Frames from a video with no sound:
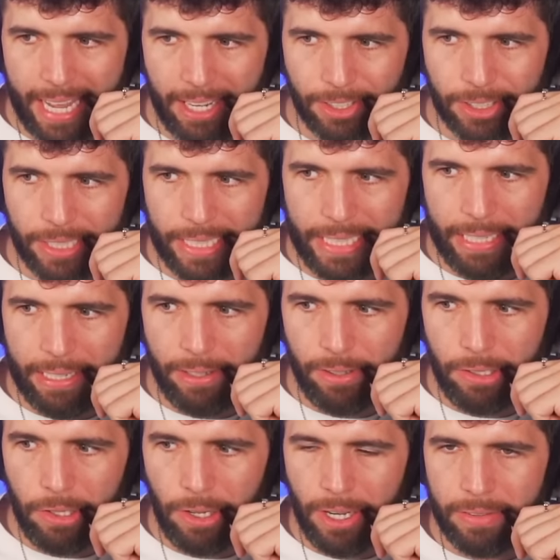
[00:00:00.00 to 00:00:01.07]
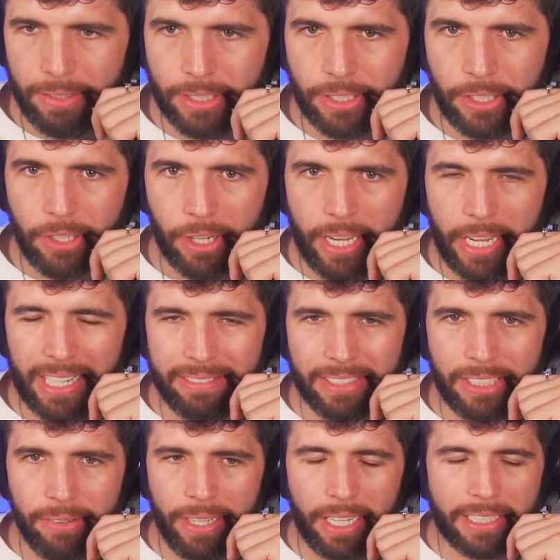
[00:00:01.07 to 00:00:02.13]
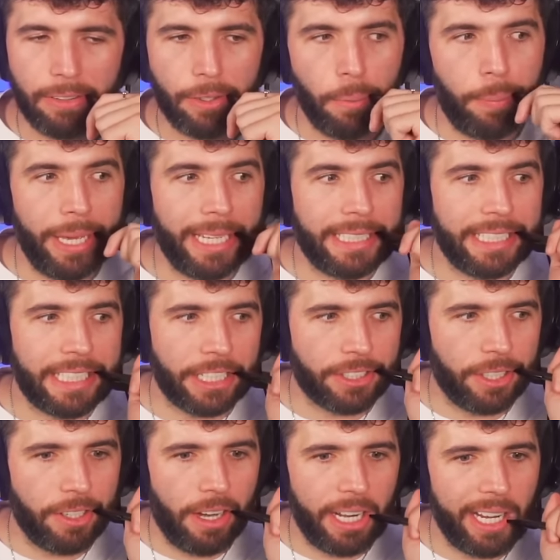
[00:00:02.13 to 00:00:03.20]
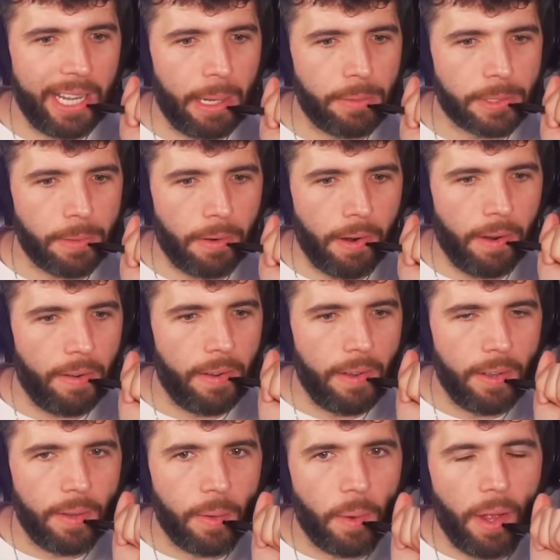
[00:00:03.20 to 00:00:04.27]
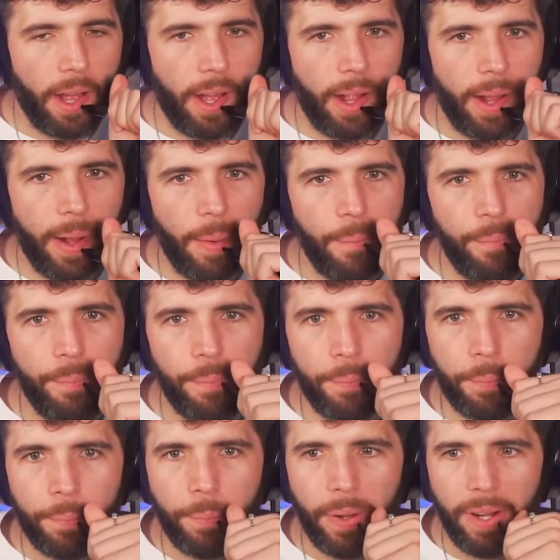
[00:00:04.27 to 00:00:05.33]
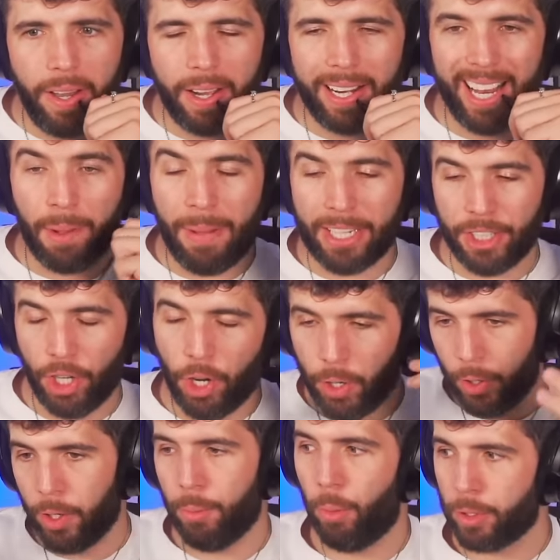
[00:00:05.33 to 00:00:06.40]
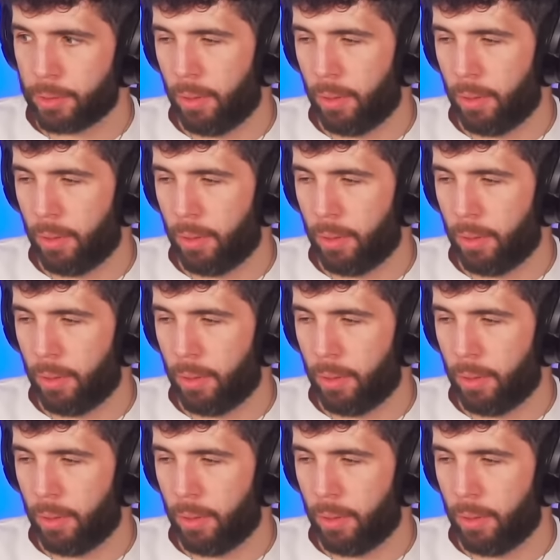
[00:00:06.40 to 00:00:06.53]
actually and not overcook it, overdo it. Because I've got PT session at 9 a.m. tomorrow. But luckily I'm actually home all